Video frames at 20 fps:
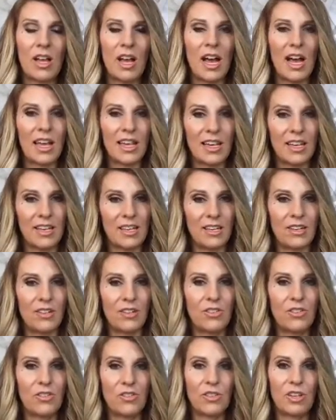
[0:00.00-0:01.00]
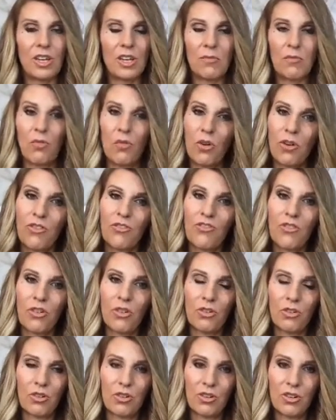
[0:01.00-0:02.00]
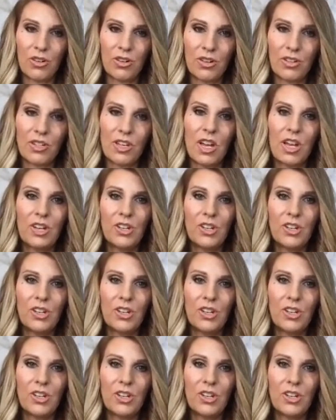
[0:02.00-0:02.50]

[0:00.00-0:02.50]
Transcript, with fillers: I can get more full curls